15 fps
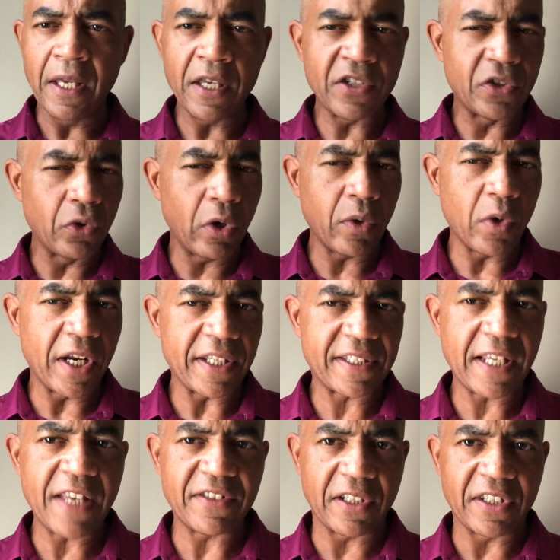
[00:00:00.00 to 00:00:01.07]
is doing what it
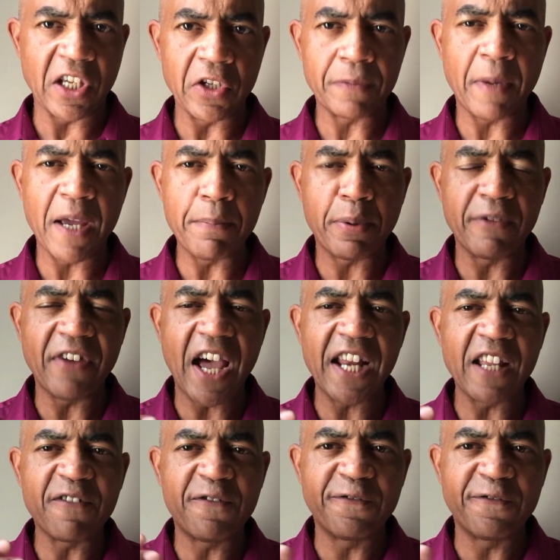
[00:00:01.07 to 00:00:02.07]
says it does by providing